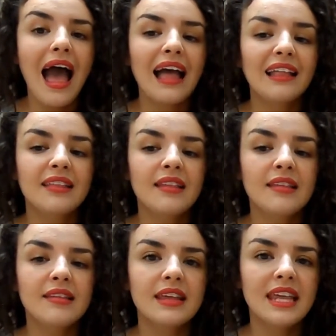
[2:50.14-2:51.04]

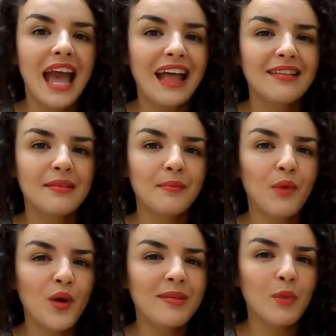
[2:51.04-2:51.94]
And yet
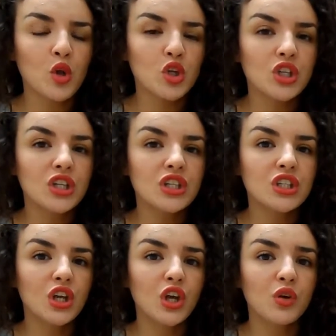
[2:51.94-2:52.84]
most
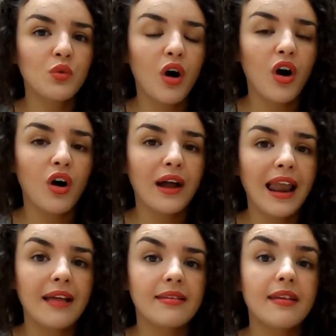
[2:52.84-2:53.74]
models who are
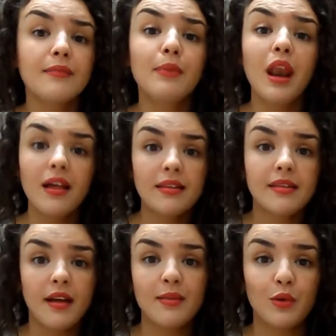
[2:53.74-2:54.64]
classed as plus
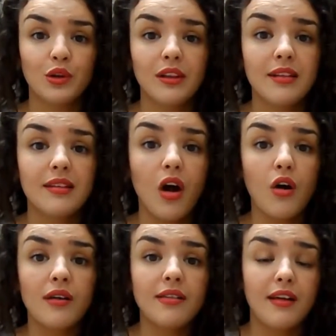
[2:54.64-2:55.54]
size models
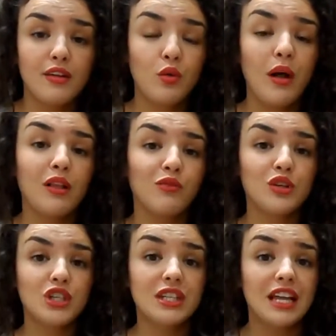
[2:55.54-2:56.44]
are a size twelve,
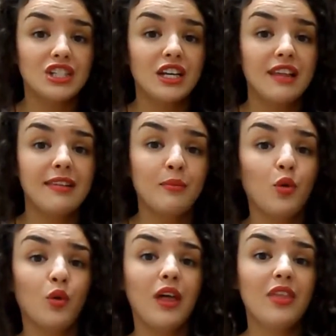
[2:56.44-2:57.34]
which is actually
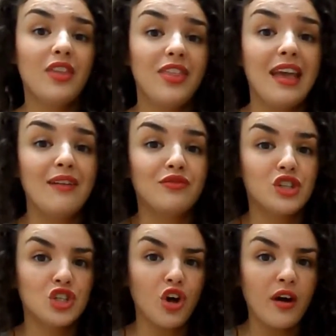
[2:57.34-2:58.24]
smaller than the
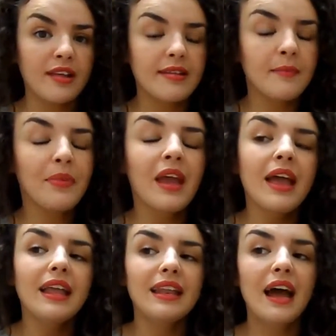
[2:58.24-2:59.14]
average size.
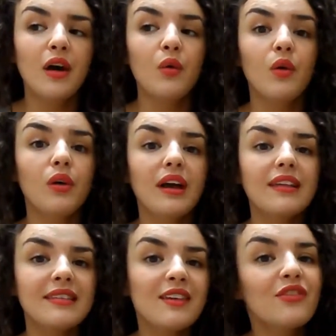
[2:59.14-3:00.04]
Now,
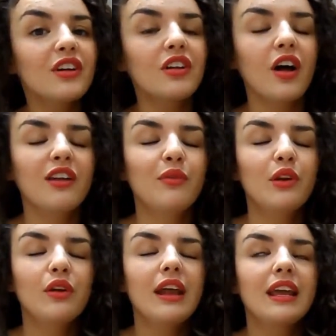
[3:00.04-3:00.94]
it's difficult kind of
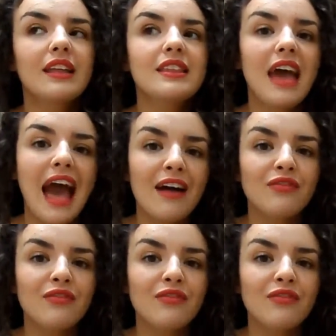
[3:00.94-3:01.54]
when you're getting into